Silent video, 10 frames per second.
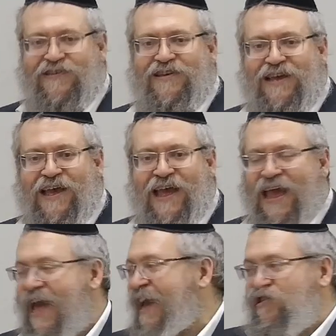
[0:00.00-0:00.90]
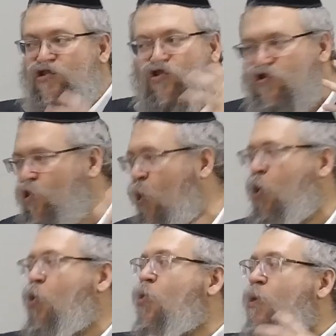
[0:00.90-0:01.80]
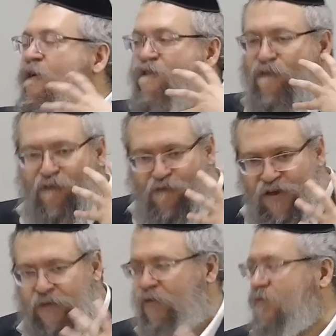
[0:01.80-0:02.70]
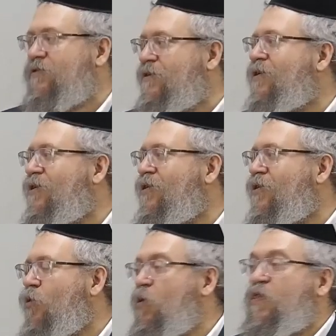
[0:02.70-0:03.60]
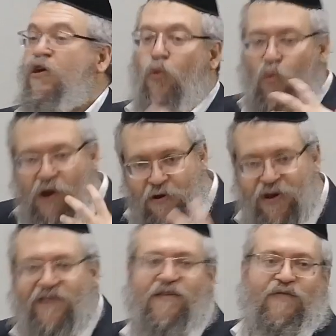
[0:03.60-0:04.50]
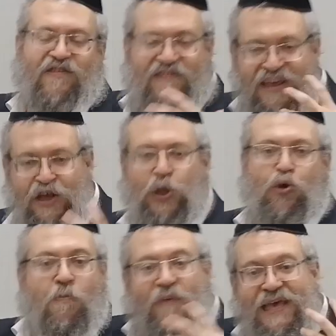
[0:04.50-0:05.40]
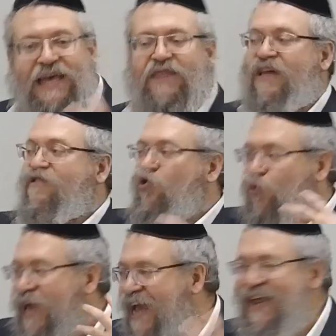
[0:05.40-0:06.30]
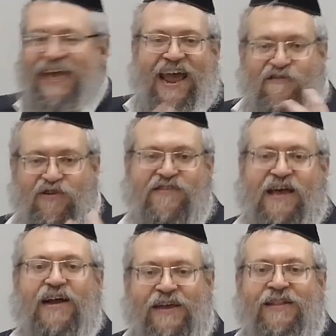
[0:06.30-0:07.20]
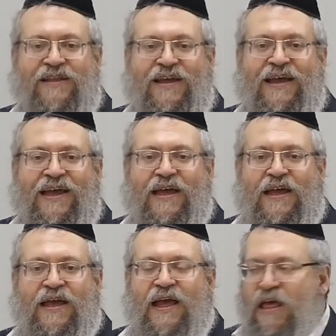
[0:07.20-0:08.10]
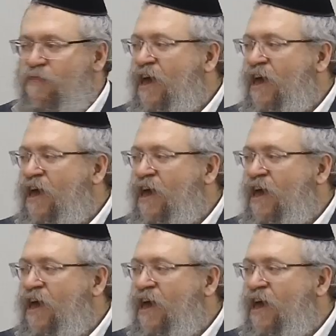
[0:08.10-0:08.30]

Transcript: A tree is a potential for infinite. Truth is, the seed has the potential, but the seed The tree is magnificent.